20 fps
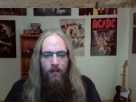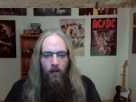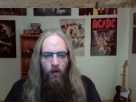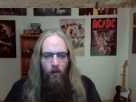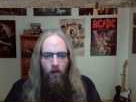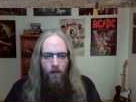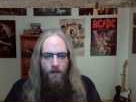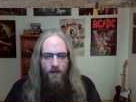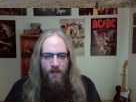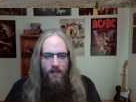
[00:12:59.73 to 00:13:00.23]

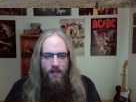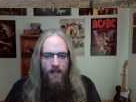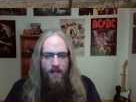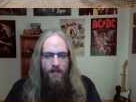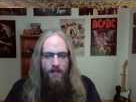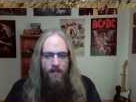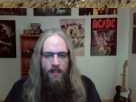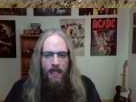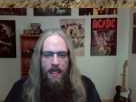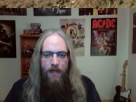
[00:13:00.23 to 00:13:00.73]

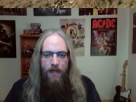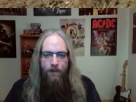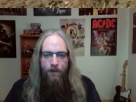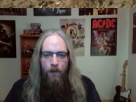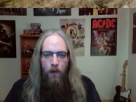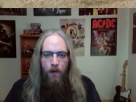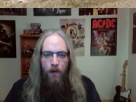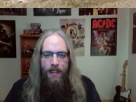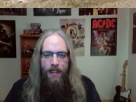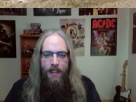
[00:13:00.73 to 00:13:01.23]
Olmsted's an
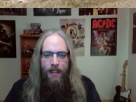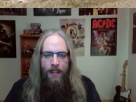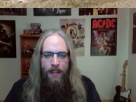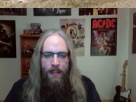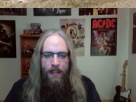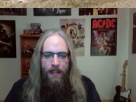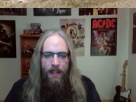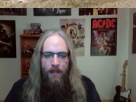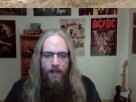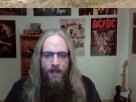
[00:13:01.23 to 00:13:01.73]
840.
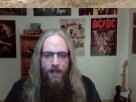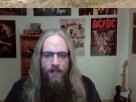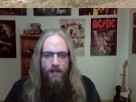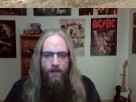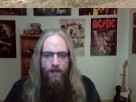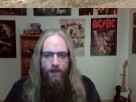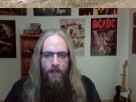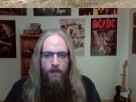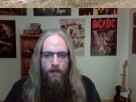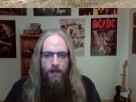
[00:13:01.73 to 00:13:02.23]
That means
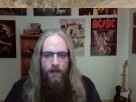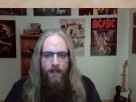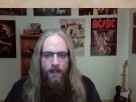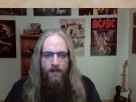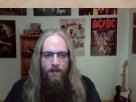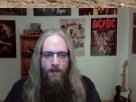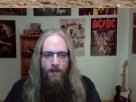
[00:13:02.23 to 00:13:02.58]
if he beats